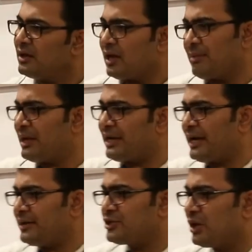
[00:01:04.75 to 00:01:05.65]
Am I
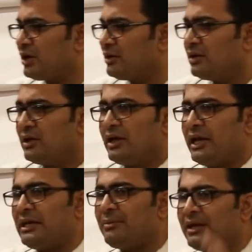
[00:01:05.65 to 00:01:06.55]
right? Sure?
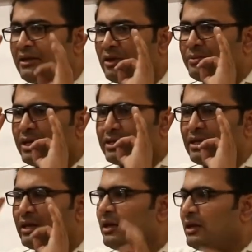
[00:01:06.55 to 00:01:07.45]
Anybody has objection?